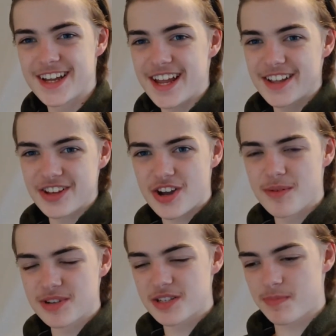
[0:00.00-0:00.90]
in the
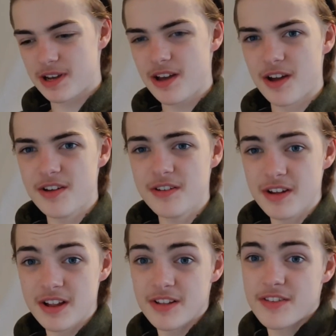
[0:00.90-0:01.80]
comments below,
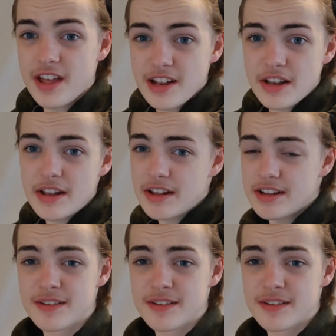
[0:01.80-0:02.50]
then